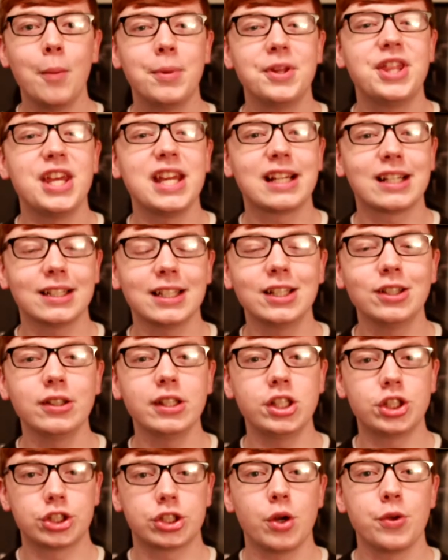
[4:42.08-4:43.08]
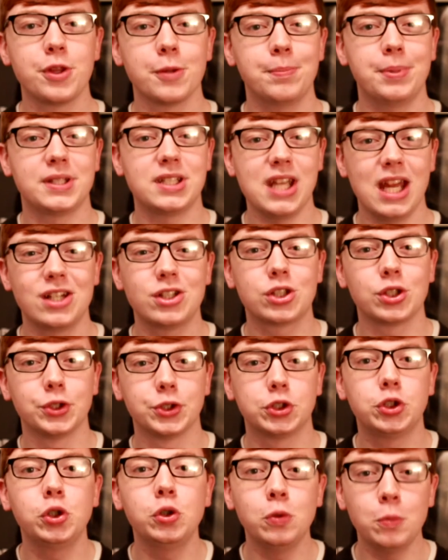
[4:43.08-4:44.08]
but they clearly show the potential
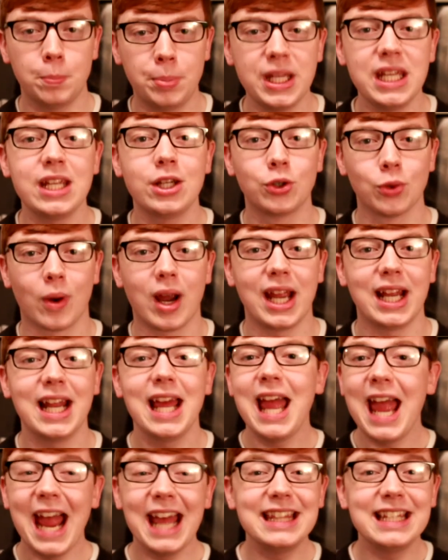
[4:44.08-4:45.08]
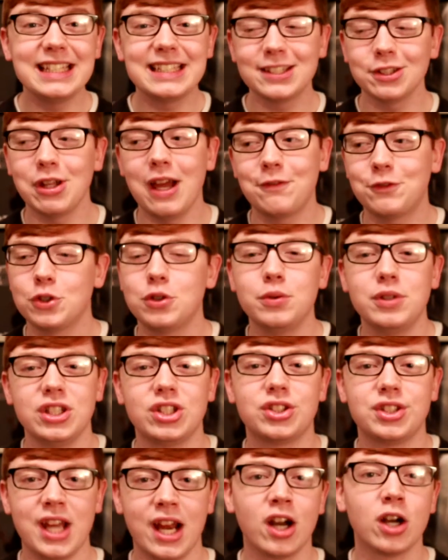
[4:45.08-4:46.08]
to be great, and they still have to do
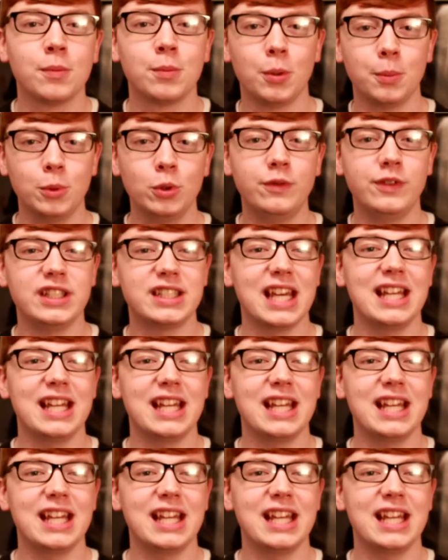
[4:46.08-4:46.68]
these terrible movies.